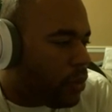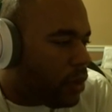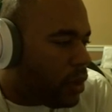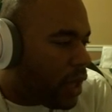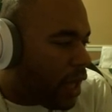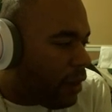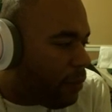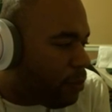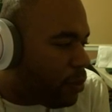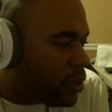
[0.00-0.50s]

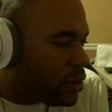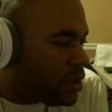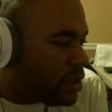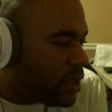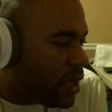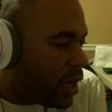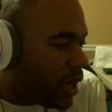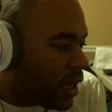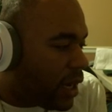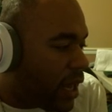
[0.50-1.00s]
Life per
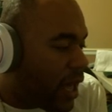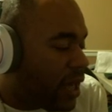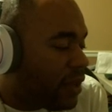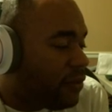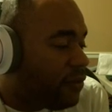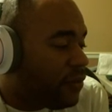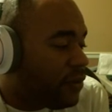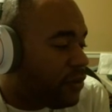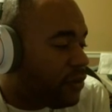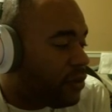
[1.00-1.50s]
second
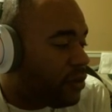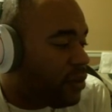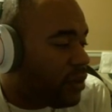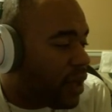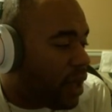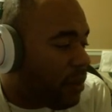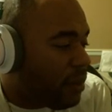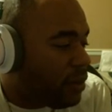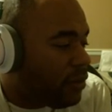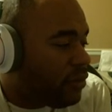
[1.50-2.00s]
as physical
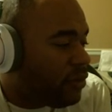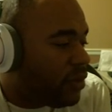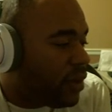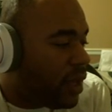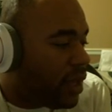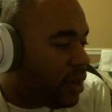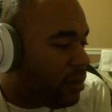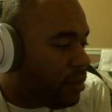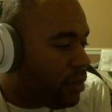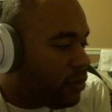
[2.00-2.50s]
damage
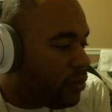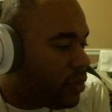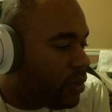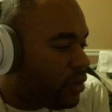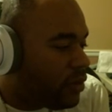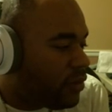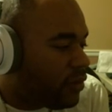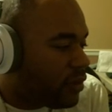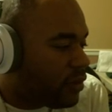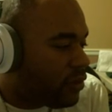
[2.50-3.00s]
to enemies
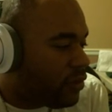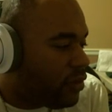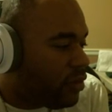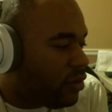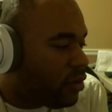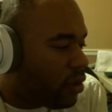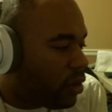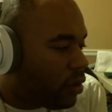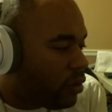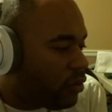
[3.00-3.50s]
within
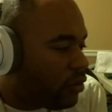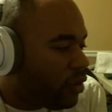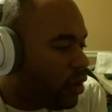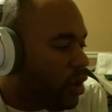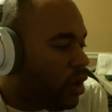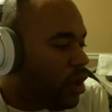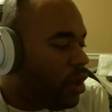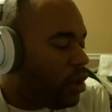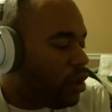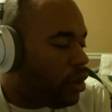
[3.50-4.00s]
16 yards.
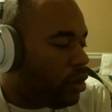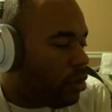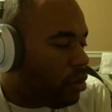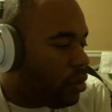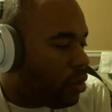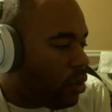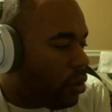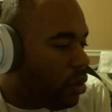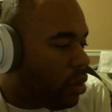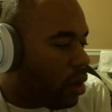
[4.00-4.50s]

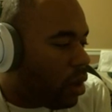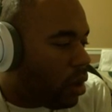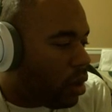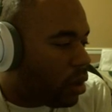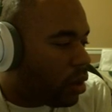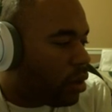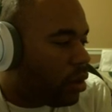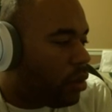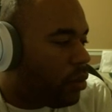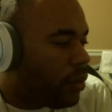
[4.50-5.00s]
You no
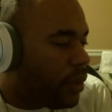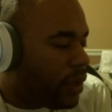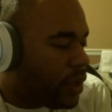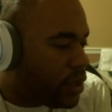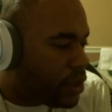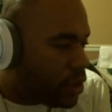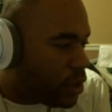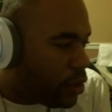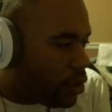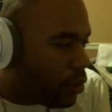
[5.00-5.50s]
longer
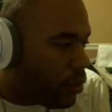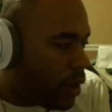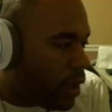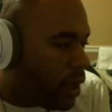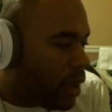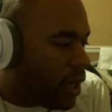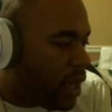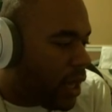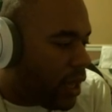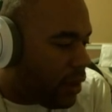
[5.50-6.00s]

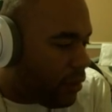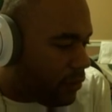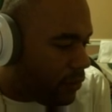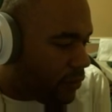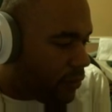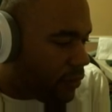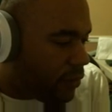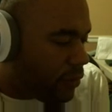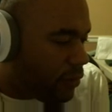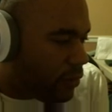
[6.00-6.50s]
regenerate
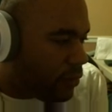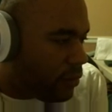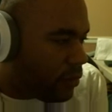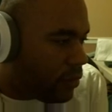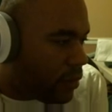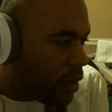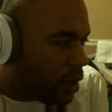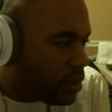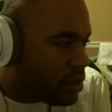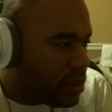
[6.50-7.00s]
life.
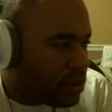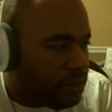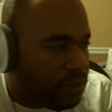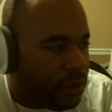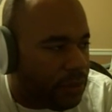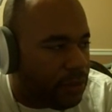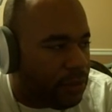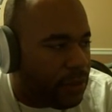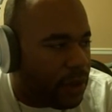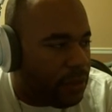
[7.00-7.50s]
Now, some
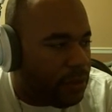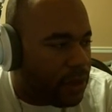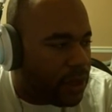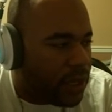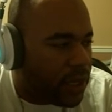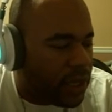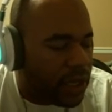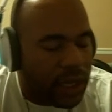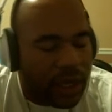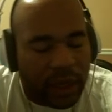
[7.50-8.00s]
people might be
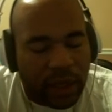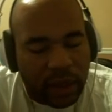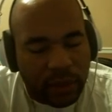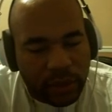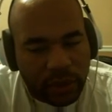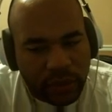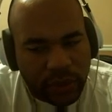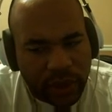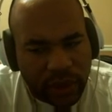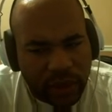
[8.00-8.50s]
like, yeah,
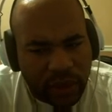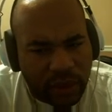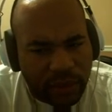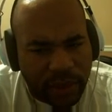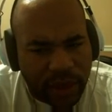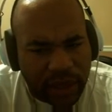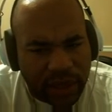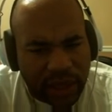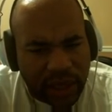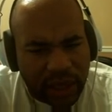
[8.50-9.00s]
Debo, we know
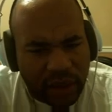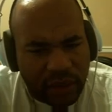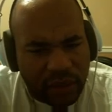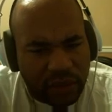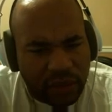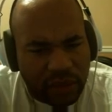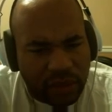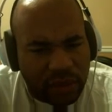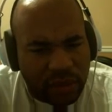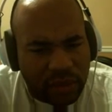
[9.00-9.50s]
about that.
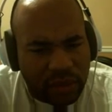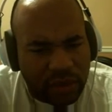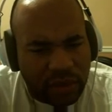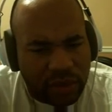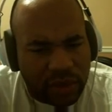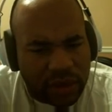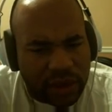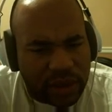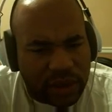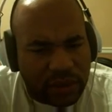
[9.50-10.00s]

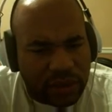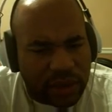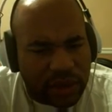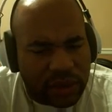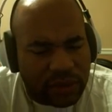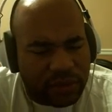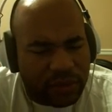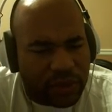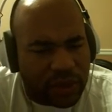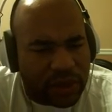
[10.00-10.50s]
What's
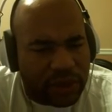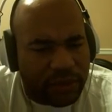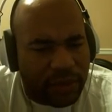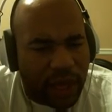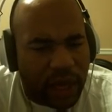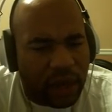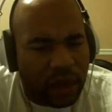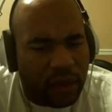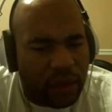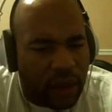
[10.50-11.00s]
the
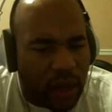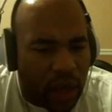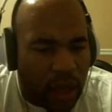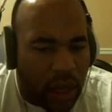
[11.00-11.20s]
matter?